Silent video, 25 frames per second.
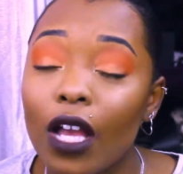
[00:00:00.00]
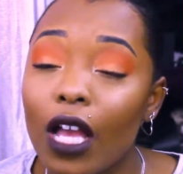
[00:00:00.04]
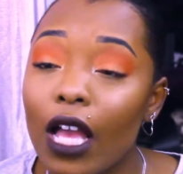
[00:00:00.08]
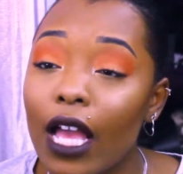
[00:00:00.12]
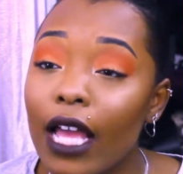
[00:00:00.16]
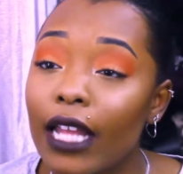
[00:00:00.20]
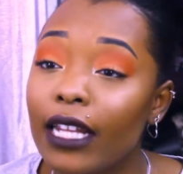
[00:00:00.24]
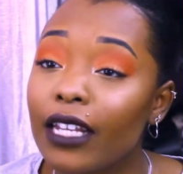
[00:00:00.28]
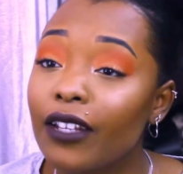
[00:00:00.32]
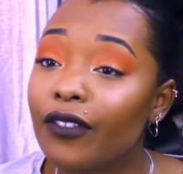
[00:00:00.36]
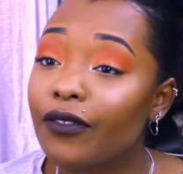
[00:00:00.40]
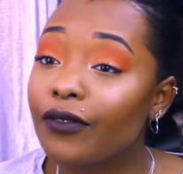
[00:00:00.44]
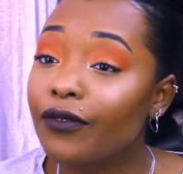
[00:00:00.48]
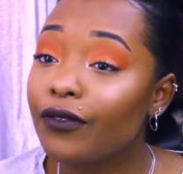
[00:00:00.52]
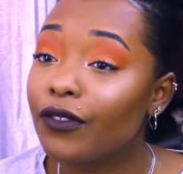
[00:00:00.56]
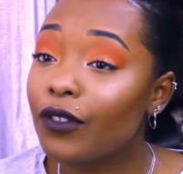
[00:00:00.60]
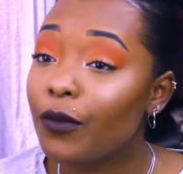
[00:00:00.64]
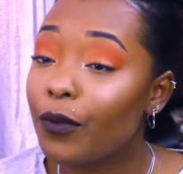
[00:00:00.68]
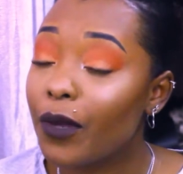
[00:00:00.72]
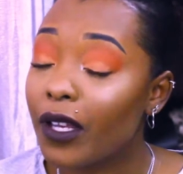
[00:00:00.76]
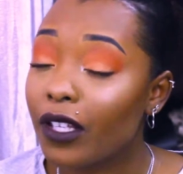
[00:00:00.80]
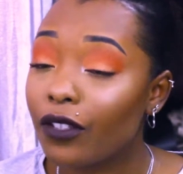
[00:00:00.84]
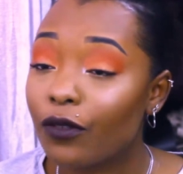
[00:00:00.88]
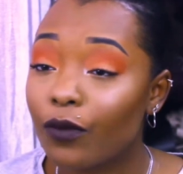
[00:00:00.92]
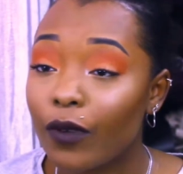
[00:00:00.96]
And if the
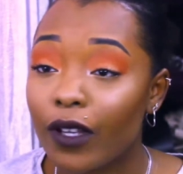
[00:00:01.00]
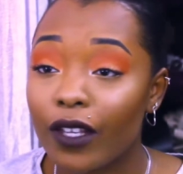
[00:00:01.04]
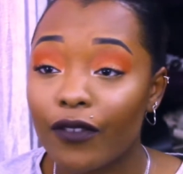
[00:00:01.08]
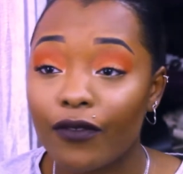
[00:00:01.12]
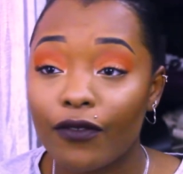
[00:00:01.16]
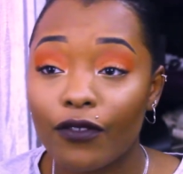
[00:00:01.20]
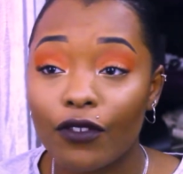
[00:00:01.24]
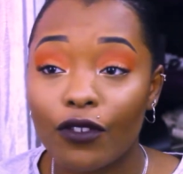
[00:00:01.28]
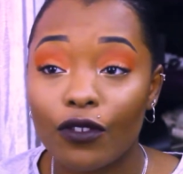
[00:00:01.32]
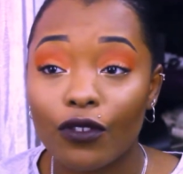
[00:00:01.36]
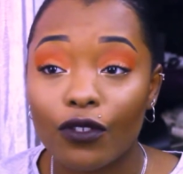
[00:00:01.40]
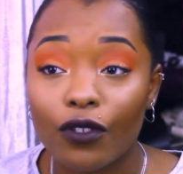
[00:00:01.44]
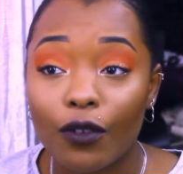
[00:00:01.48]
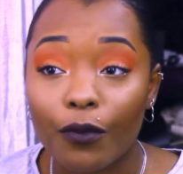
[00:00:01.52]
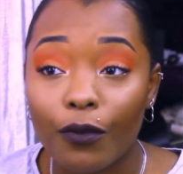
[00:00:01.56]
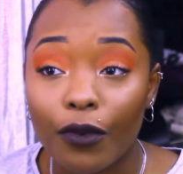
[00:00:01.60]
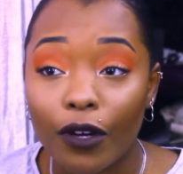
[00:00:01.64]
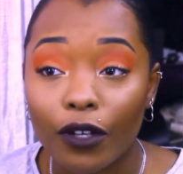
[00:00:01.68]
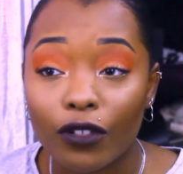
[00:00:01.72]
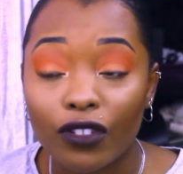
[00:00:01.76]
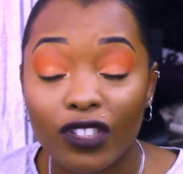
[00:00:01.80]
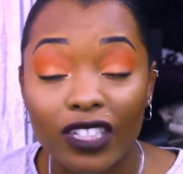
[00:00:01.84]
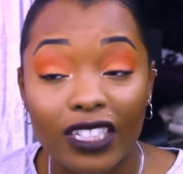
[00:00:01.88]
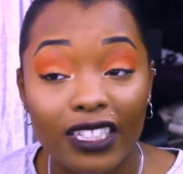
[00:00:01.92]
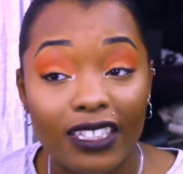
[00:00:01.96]
best way for you to
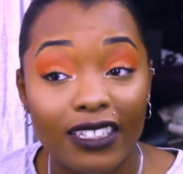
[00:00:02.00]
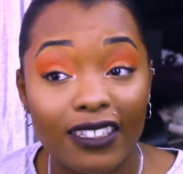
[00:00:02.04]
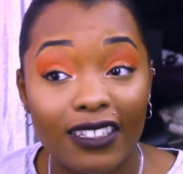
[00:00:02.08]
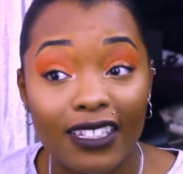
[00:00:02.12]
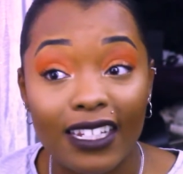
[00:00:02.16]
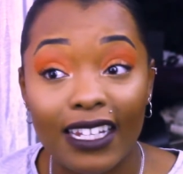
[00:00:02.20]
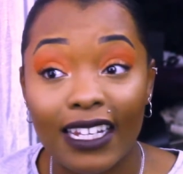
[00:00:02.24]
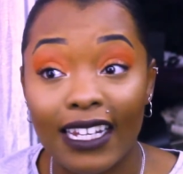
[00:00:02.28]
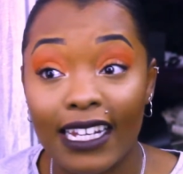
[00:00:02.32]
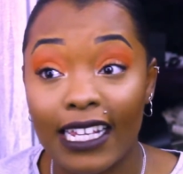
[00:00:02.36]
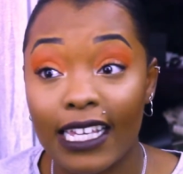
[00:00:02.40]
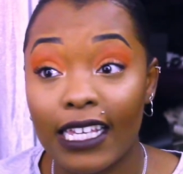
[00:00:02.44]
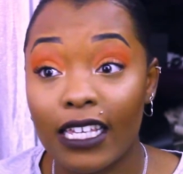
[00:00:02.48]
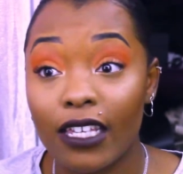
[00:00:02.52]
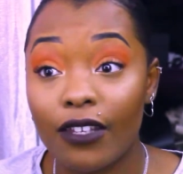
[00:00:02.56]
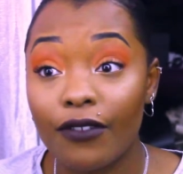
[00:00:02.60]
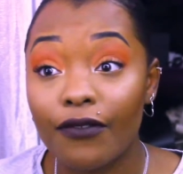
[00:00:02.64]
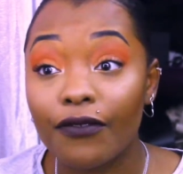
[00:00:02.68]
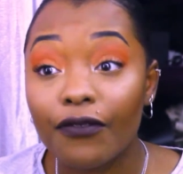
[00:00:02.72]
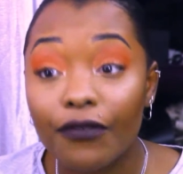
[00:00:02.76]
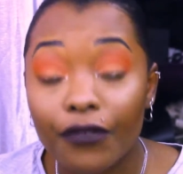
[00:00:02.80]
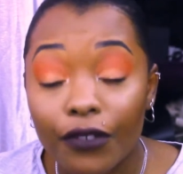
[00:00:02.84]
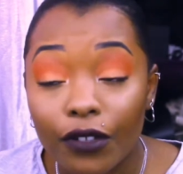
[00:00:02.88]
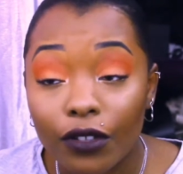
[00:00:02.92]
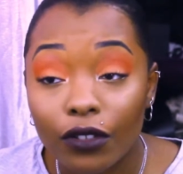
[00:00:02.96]
approach it is to
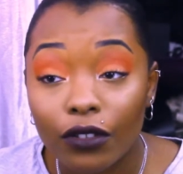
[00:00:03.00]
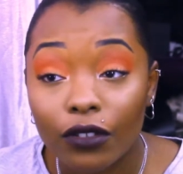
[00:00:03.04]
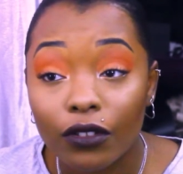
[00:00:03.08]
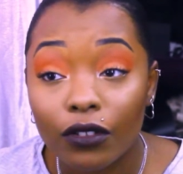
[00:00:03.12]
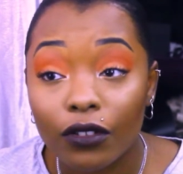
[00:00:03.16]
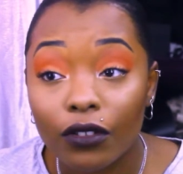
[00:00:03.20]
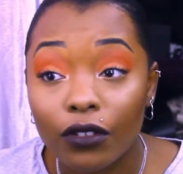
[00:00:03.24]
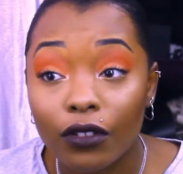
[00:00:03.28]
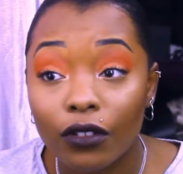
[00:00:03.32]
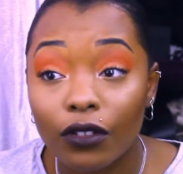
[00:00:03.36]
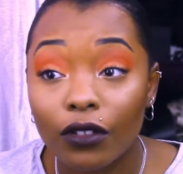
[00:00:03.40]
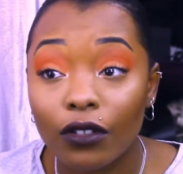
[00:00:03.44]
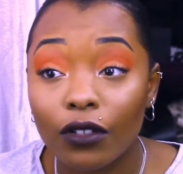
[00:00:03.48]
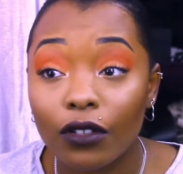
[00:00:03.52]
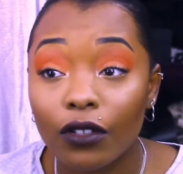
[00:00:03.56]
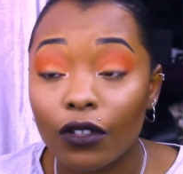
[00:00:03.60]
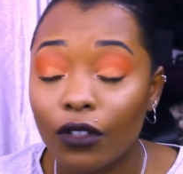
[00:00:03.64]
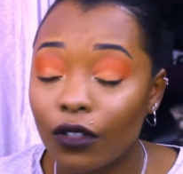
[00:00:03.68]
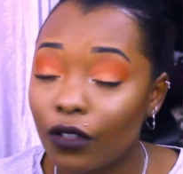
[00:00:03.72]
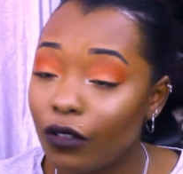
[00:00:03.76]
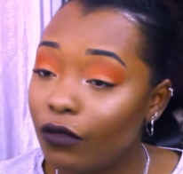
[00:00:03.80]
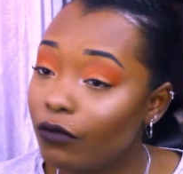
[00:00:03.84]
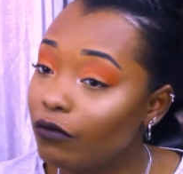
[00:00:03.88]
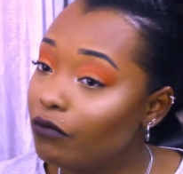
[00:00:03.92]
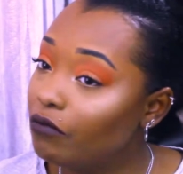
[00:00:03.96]
leave,
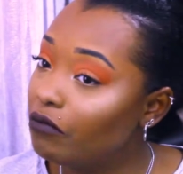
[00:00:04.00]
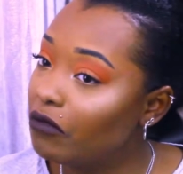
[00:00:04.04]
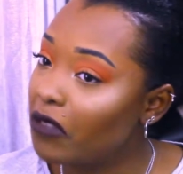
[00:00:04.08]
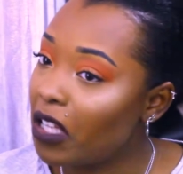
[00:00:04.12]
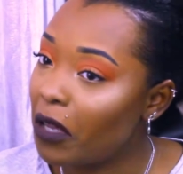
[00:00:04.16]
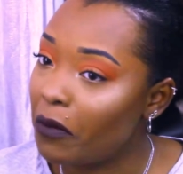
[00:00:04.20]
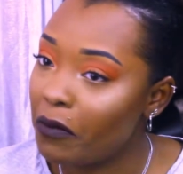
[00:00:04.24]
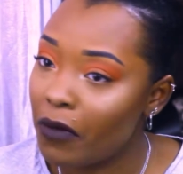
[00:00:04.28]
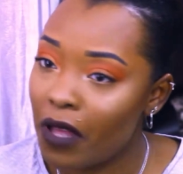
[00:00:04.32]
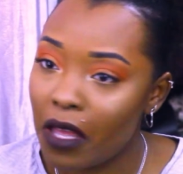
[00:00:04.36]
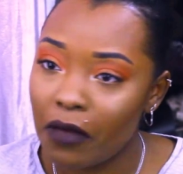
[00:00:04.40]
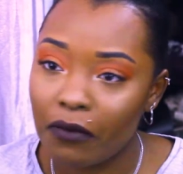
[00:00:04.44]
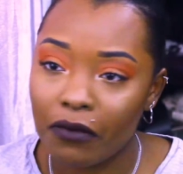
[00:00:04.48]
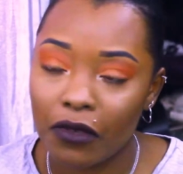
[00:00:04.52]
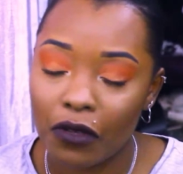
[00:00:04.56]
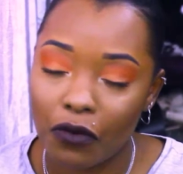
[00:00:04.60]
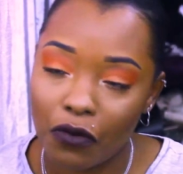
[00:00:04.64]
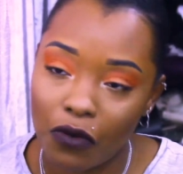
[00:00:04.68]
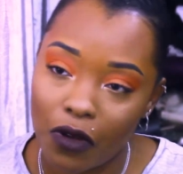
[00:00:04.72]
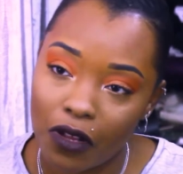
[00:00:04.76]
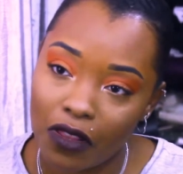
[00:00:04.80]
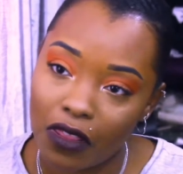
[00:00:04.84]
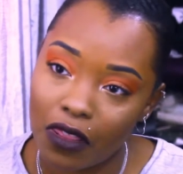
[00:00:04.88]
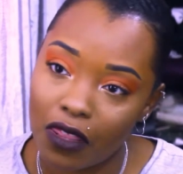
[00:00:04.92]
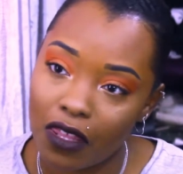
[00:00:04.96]
that might be
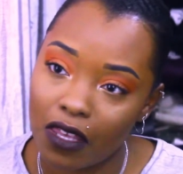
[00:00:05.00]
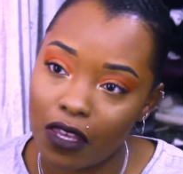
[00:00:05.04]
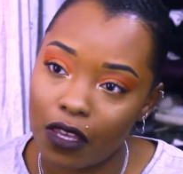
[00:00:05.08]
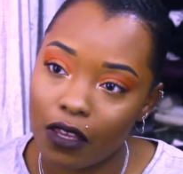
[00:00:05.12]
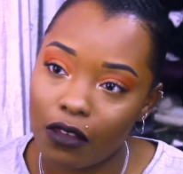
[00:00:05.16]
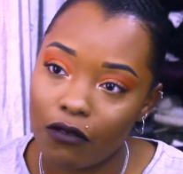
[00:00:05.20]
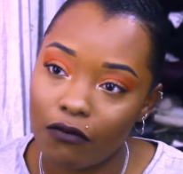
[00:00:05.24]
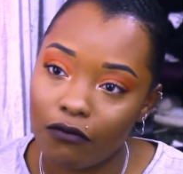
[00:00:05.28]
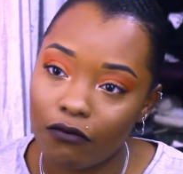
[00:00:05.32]
one thing.